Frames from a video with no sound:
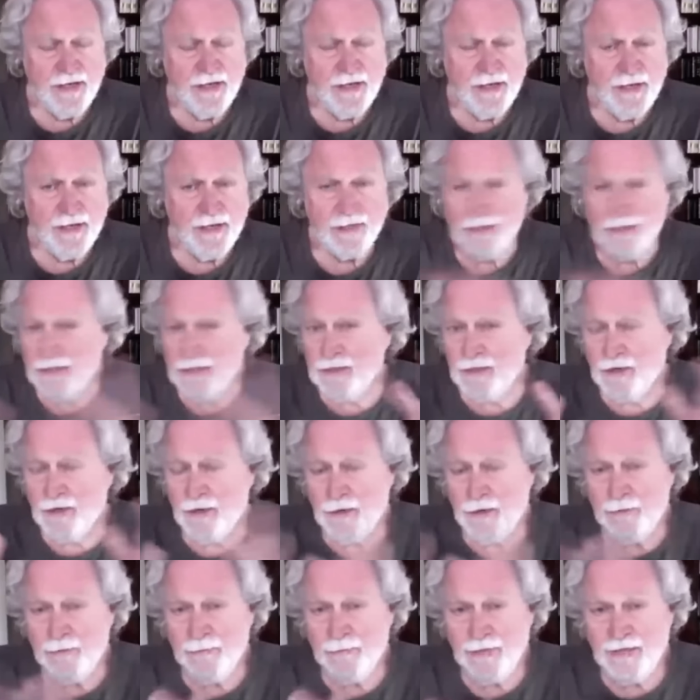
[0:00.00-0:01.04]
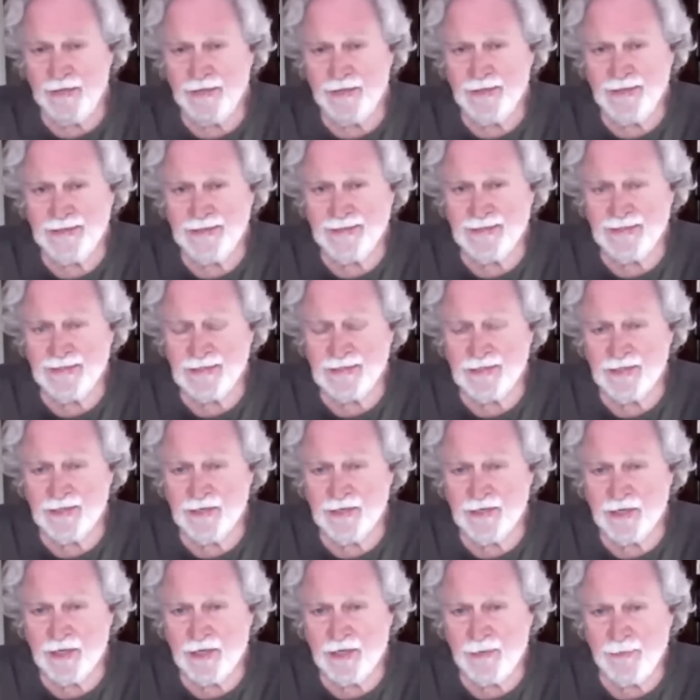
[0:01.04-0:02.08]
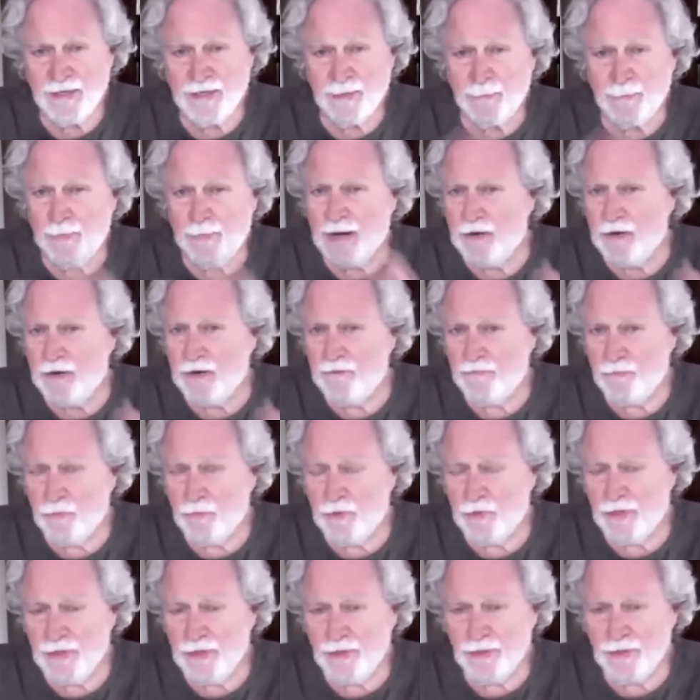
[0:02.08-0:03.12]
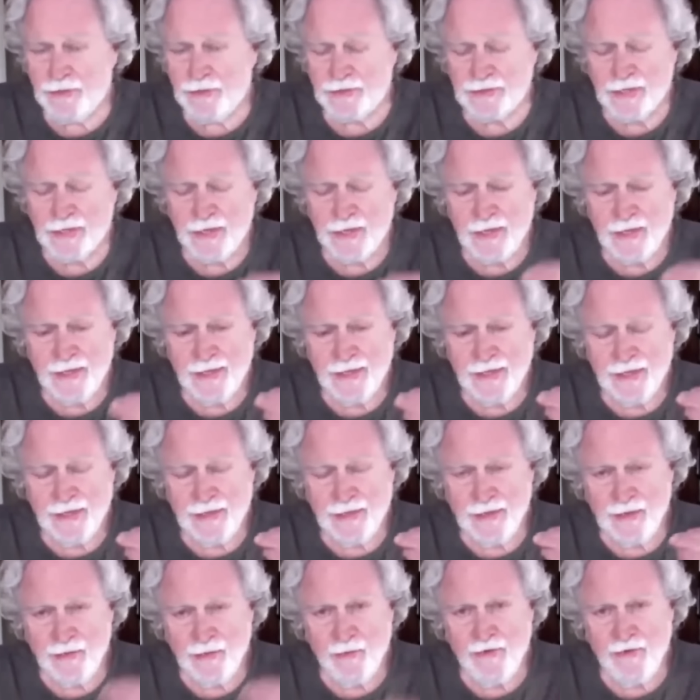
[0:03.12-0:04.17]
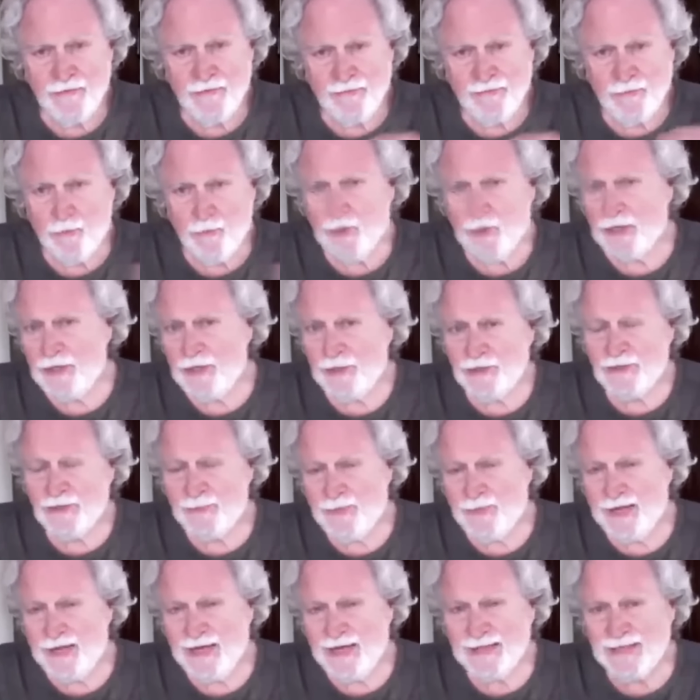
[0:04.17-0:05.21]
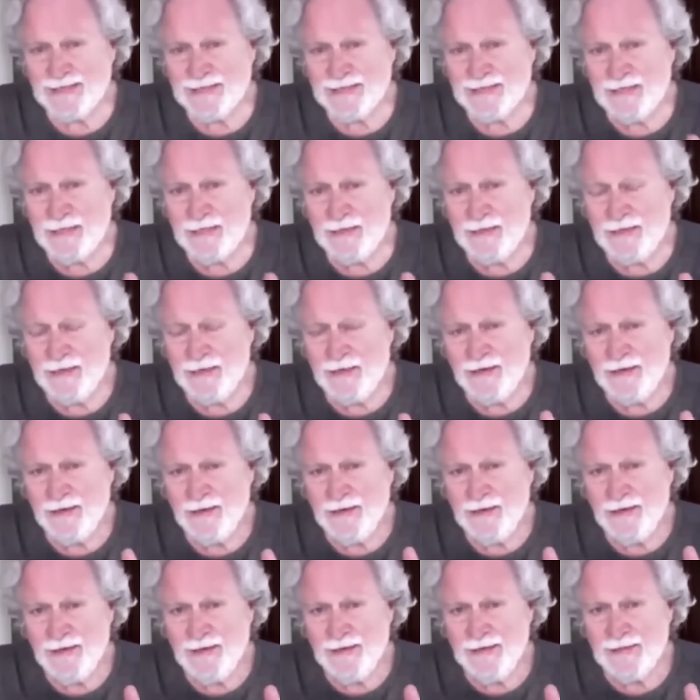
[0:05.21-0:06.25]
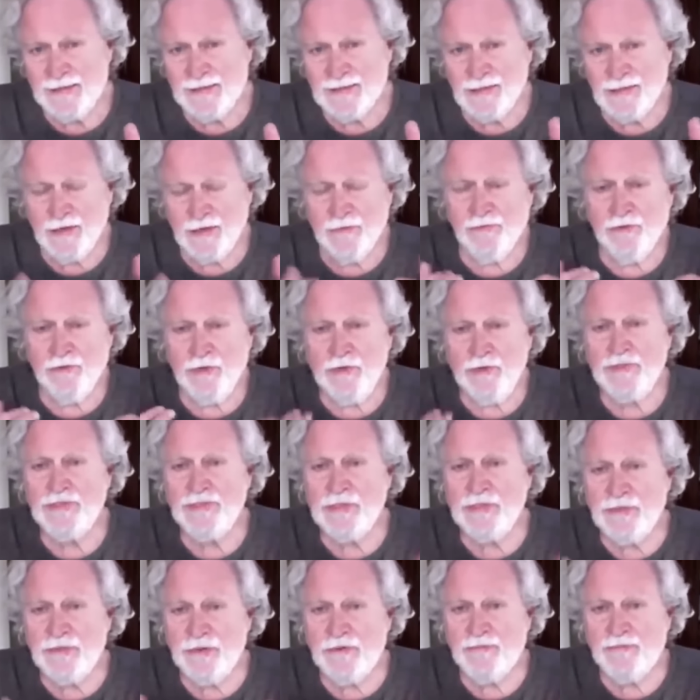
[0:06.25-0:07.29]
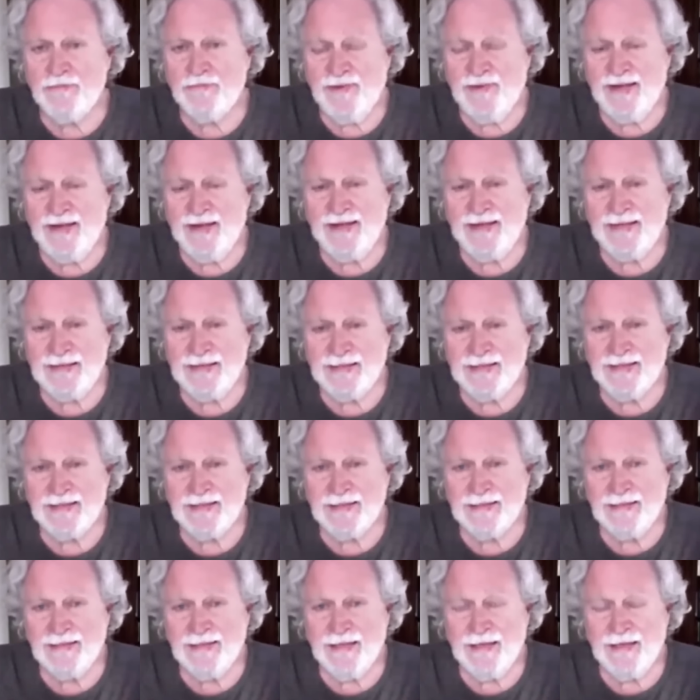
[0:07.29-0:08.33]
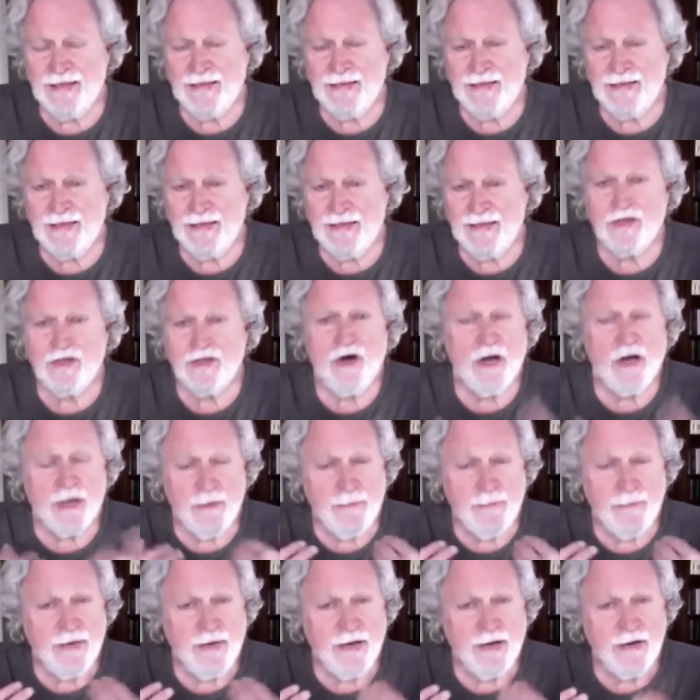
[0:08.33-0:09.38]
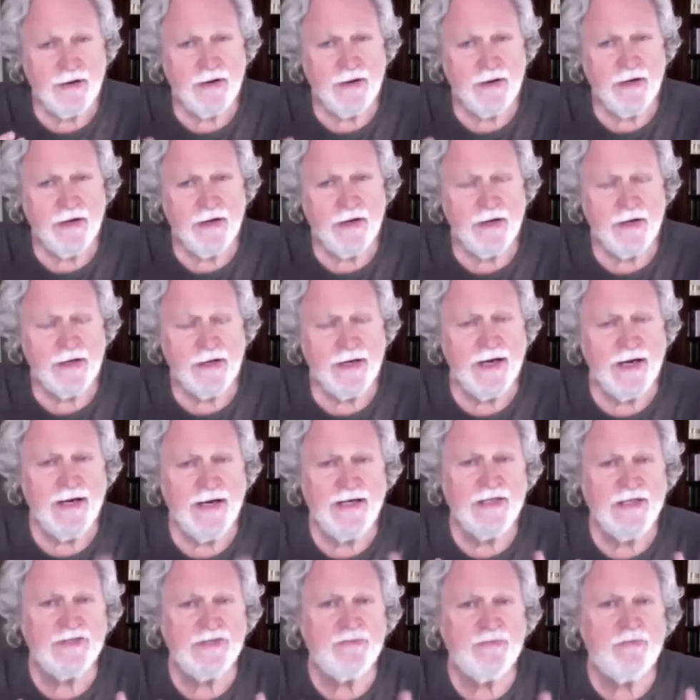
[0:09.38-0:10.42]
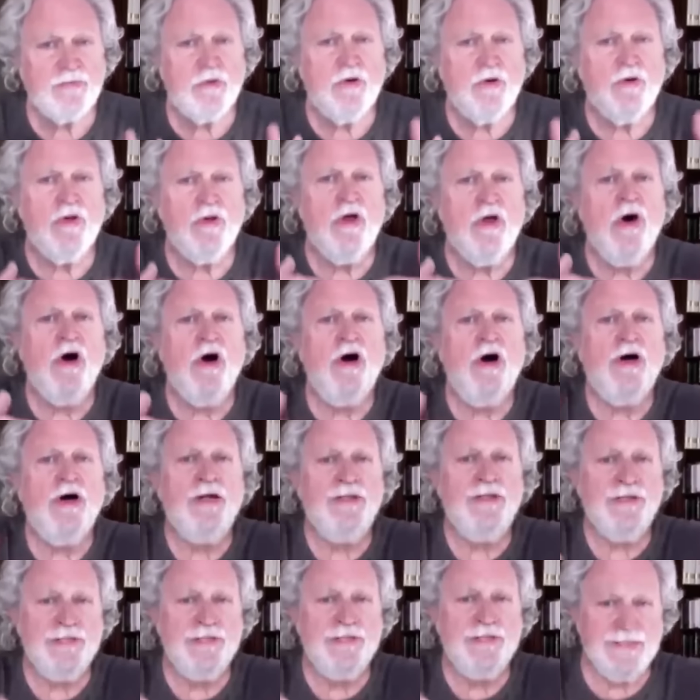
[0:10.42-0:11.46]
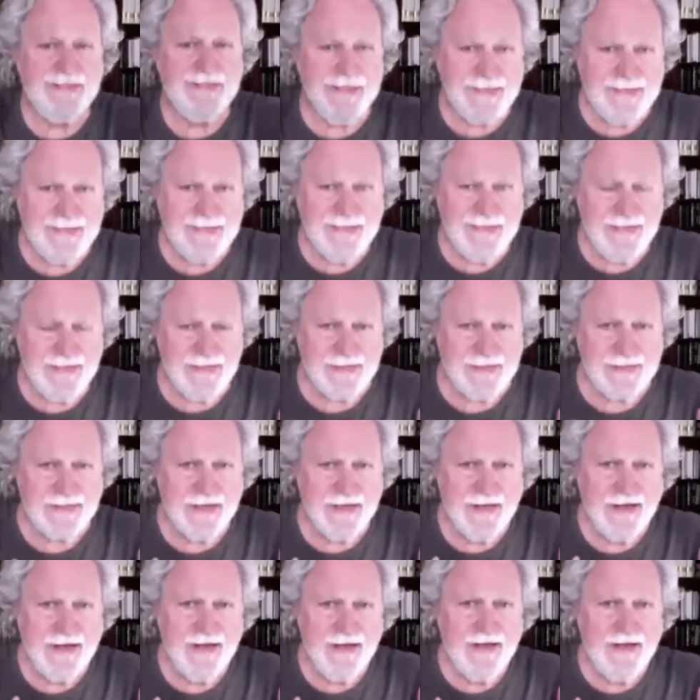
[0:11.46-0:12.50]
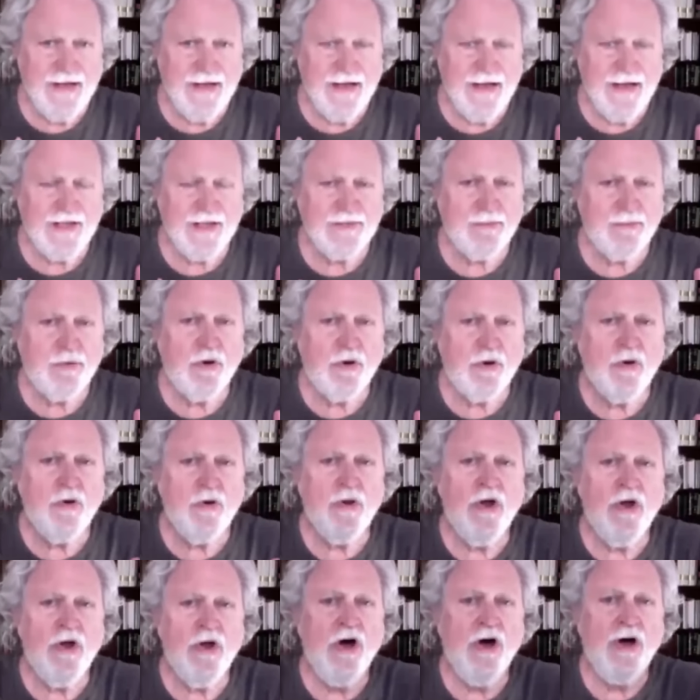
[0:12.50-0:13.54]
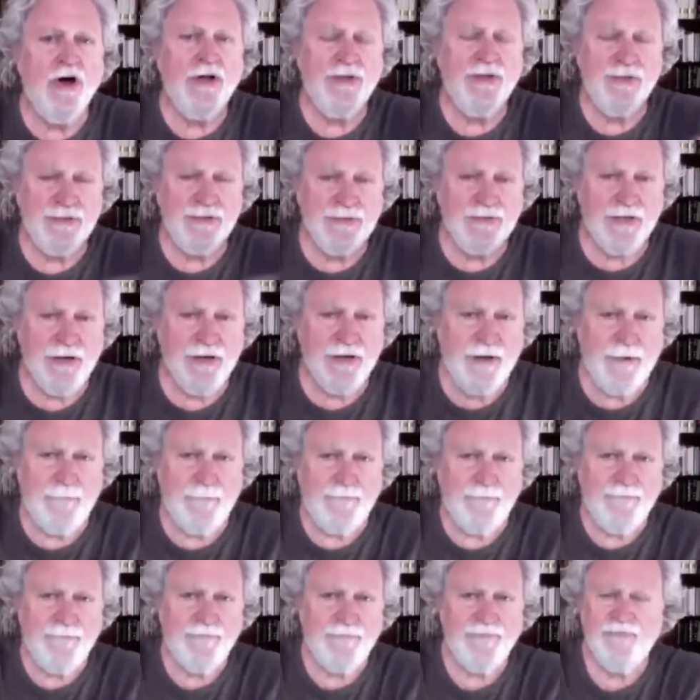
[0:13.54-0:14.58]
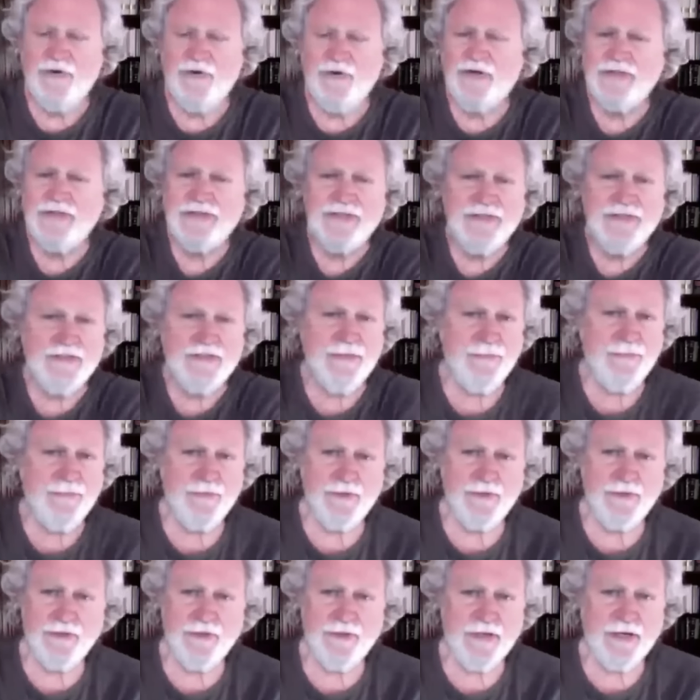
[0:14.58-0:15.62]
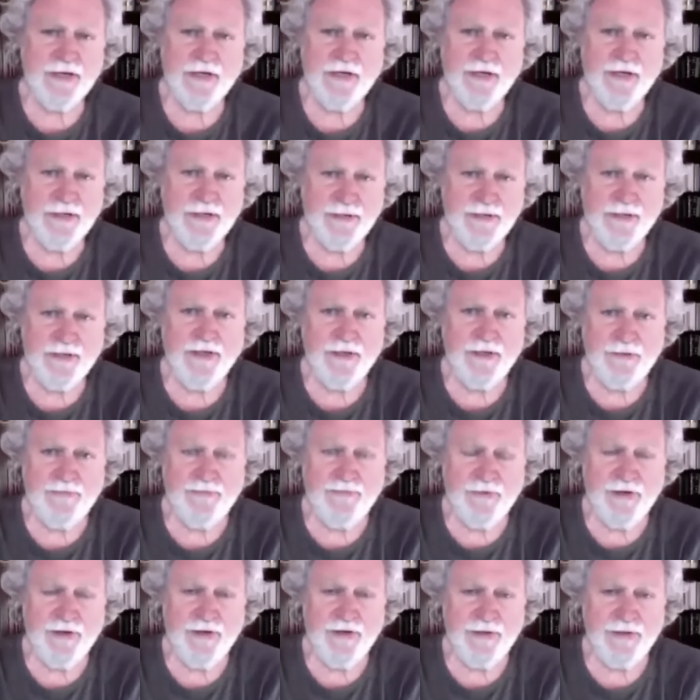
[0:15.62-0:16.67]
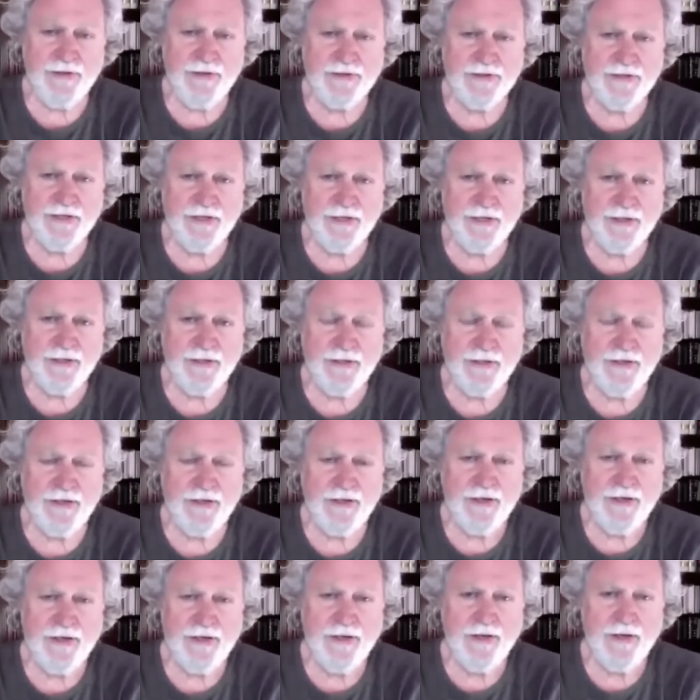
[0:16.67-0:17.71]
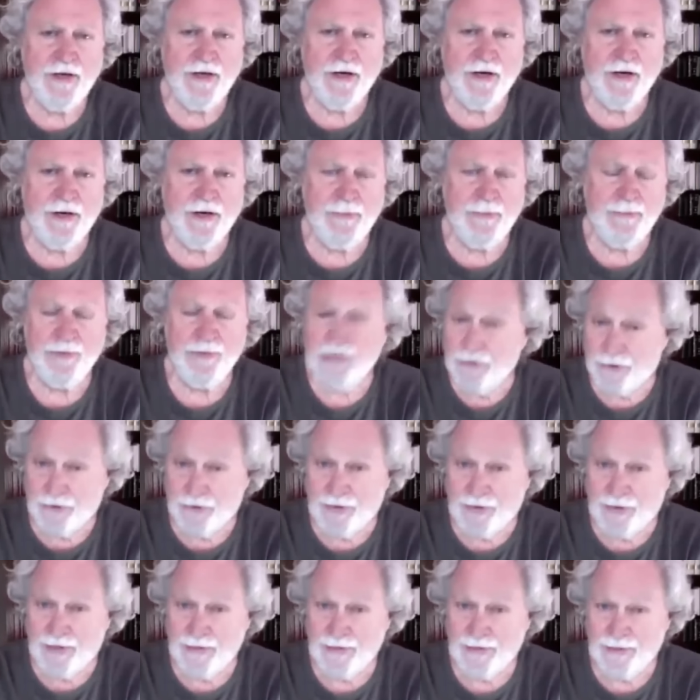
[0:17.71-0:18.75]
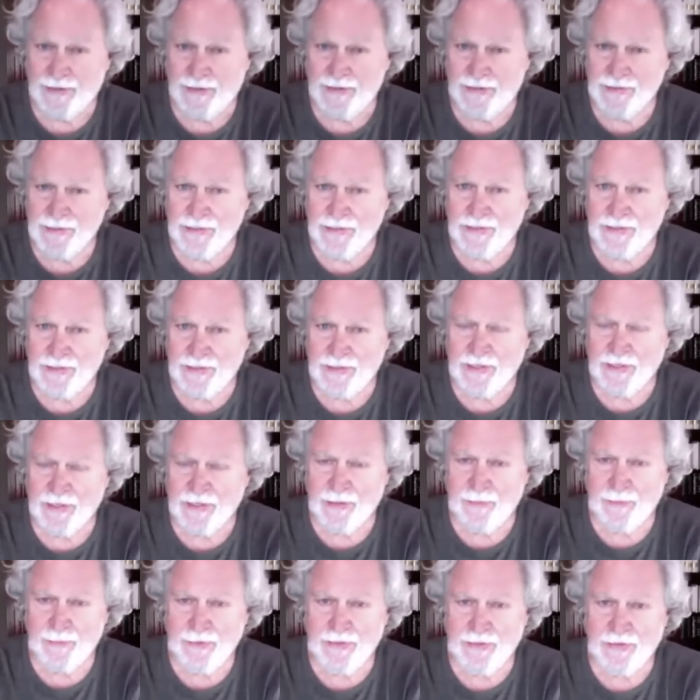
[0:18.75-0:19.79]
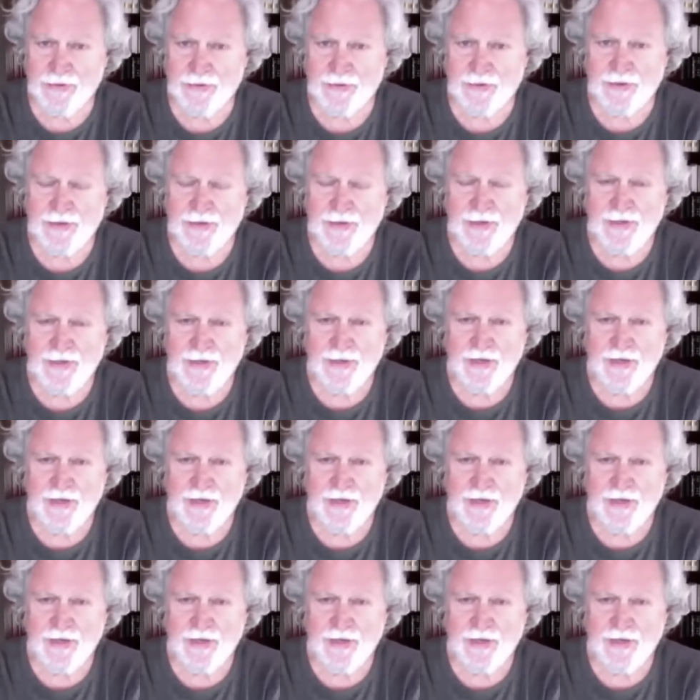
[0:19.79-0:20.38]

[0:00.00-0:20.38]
And it didn't come, and they say it's going to come in about 40 years. And then when 40 years pass, they, instead of losing their faith, they talk about God has prolonged the seasons, has prolonged the time. Very similar to the kind of thing you find, say, in Peter, I think, isn't it? 2 Peter.